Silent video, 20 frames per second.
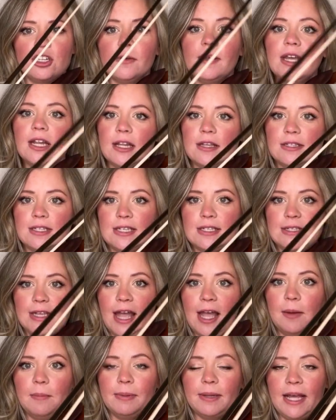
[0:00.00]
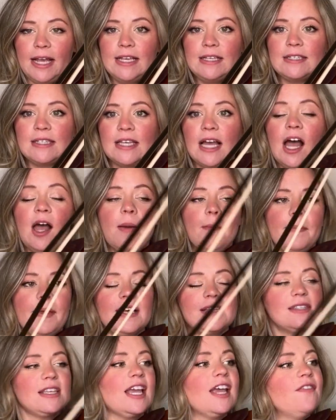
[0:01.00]
He needs to stay in place
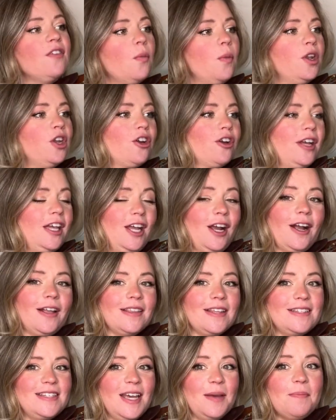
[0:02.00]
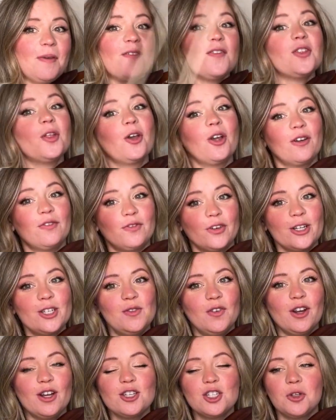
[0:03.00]
because even when you're here at the tip, even though your first
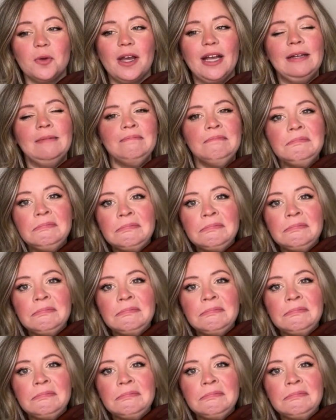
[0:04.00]
finger is doing